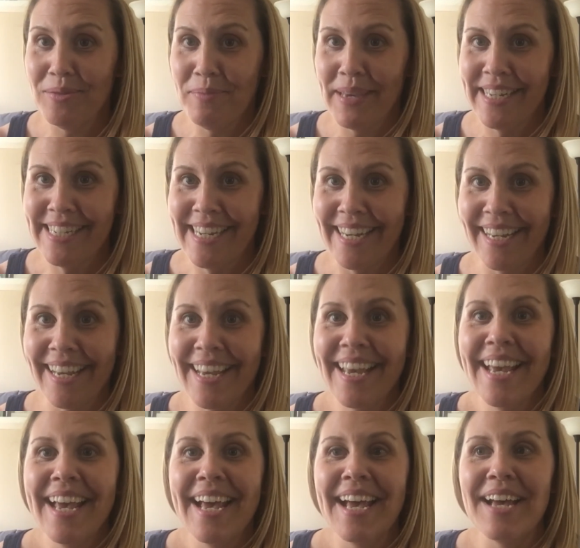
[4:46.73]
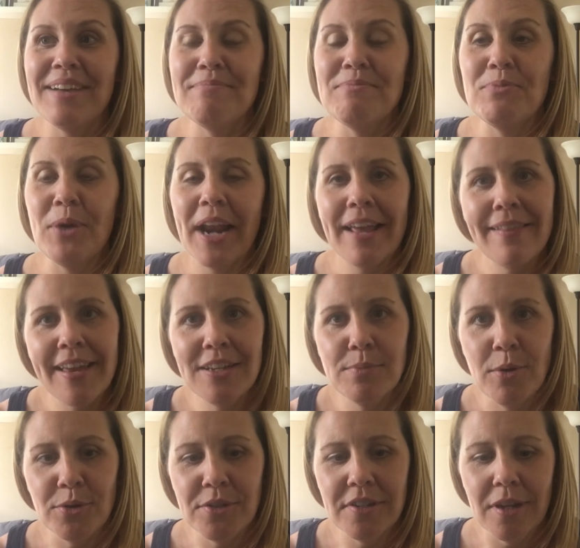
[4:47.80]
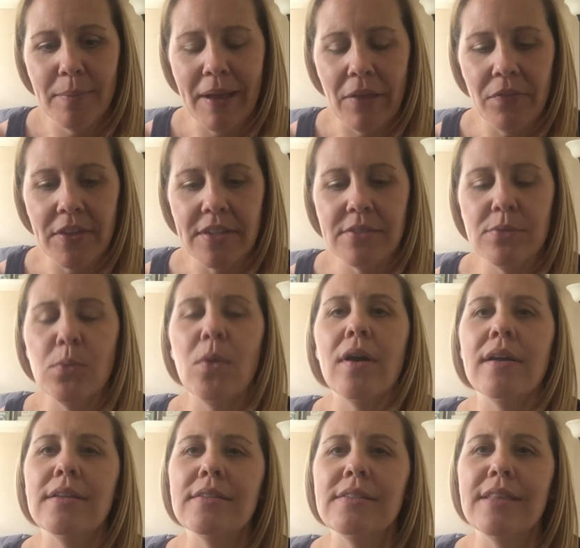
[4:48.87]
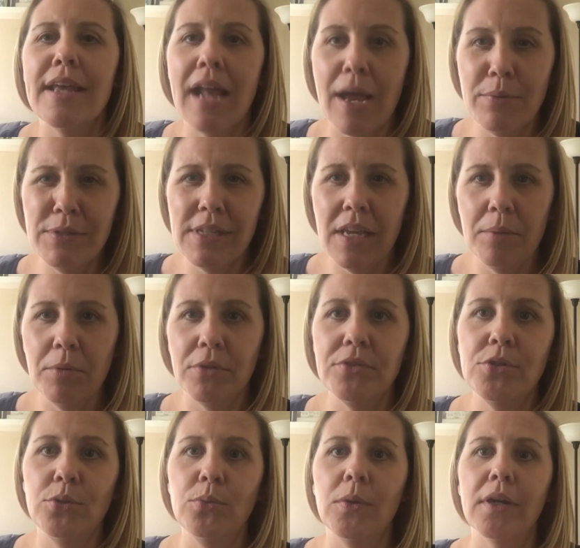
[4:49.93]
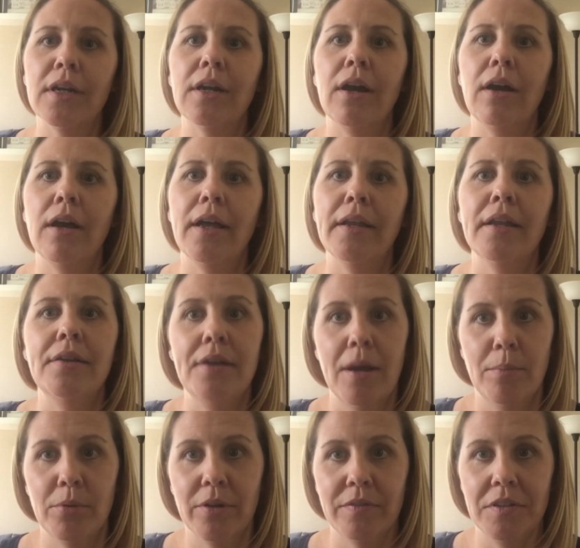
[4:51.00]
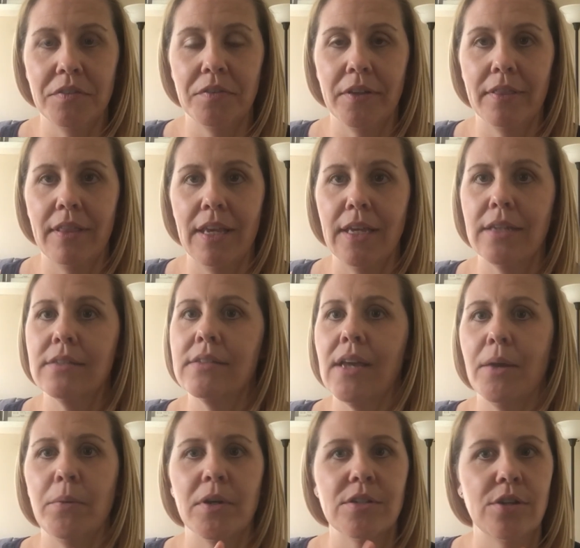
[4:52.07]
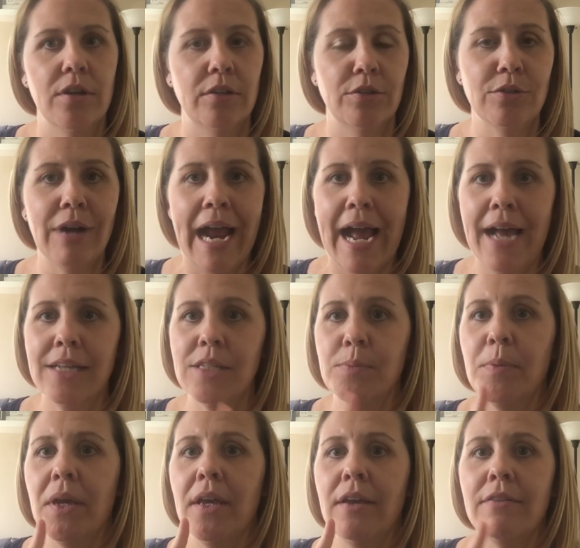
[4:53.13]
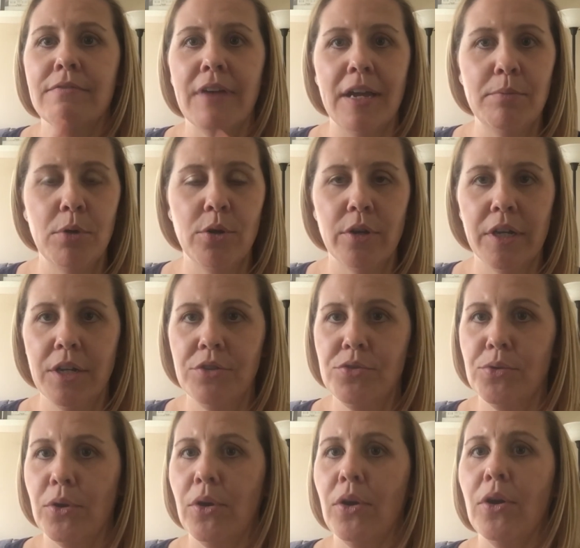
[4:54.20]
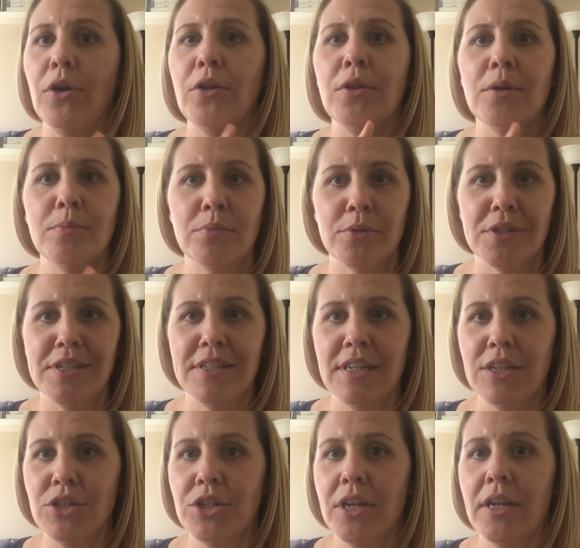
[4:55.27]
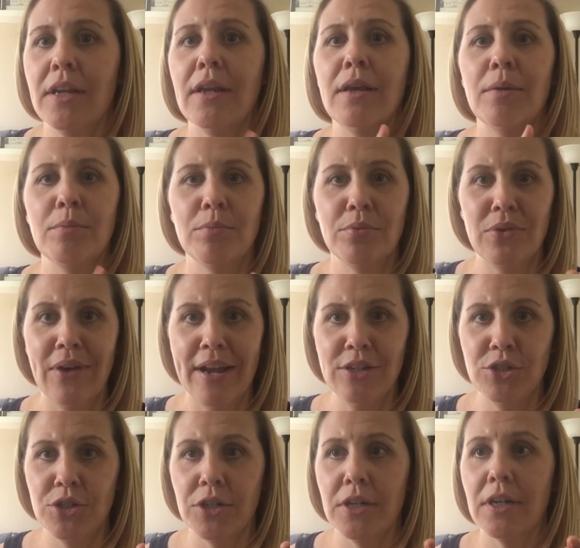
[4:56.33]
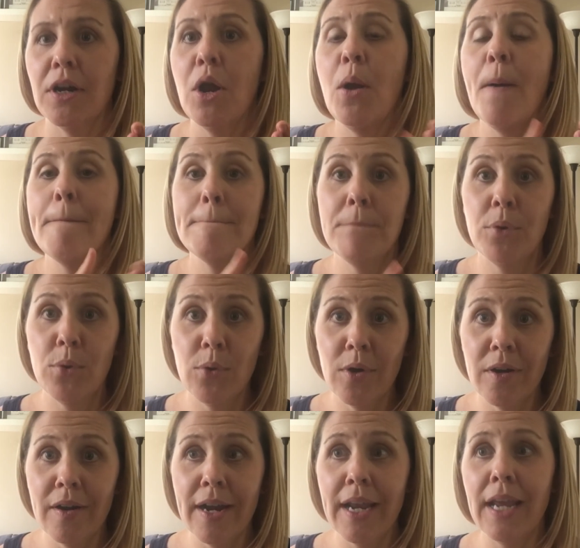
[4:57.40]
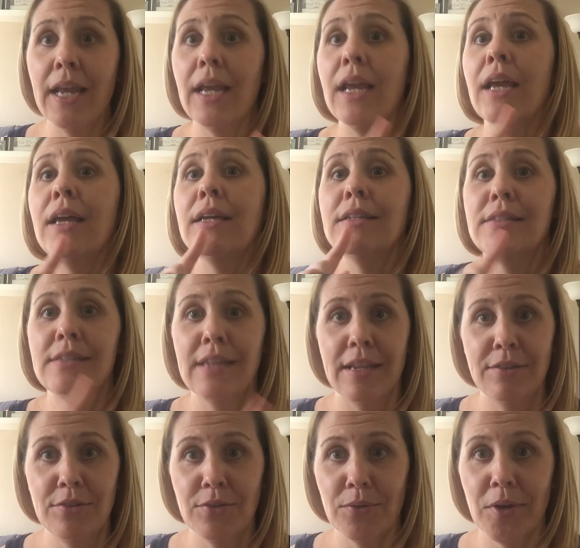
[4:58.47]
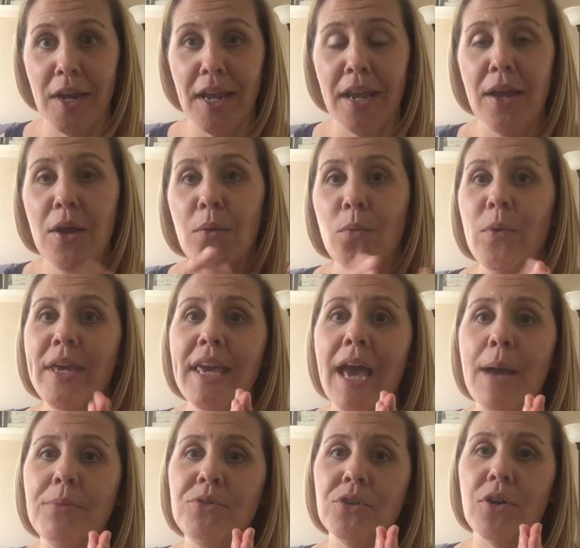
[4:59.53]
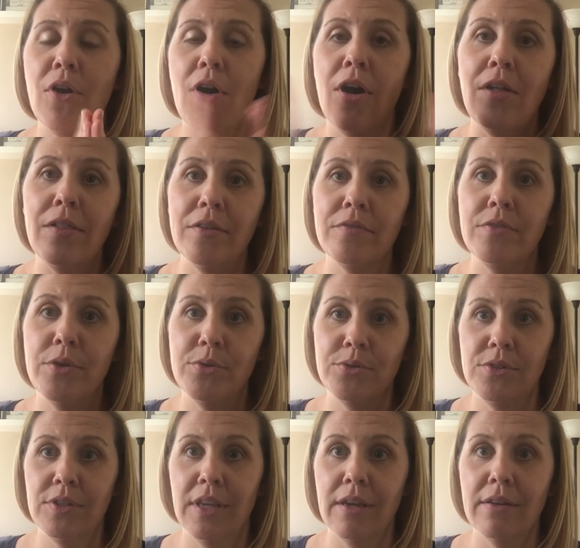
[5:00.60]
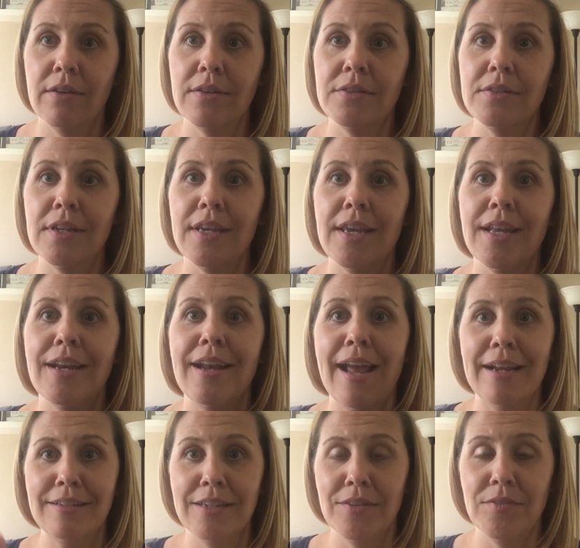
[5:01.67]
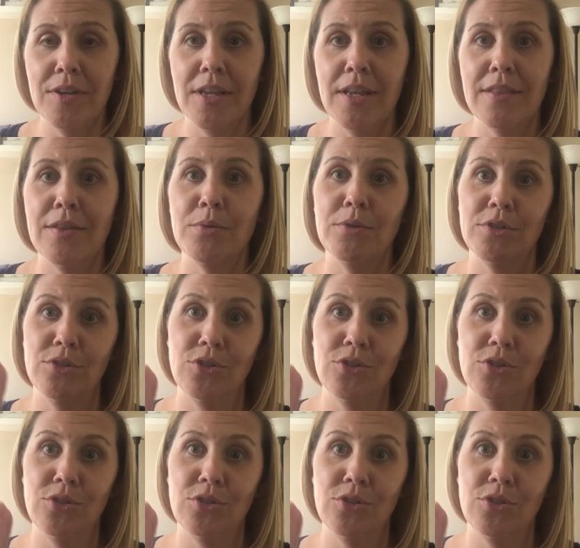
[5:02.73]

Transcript: painting. What I liked most about this was that I was able to work on a number of different things. I worked on grasp, fine motor control, precision, pressure, pouring, sensory. We captured all of those skills in an activity that was